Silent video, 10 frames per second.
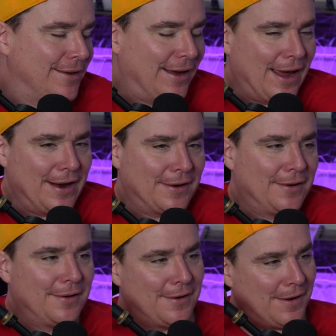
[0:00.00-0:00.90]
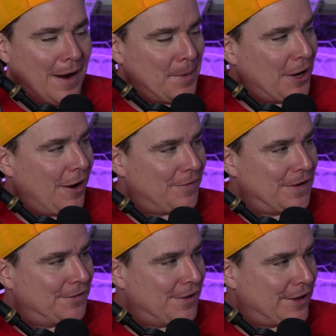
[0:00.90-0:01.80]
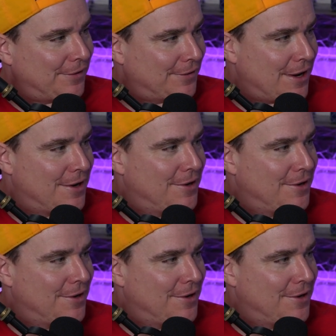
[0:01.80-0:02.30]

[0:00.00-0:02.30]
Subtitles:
had a cup of coffee, as you like to say.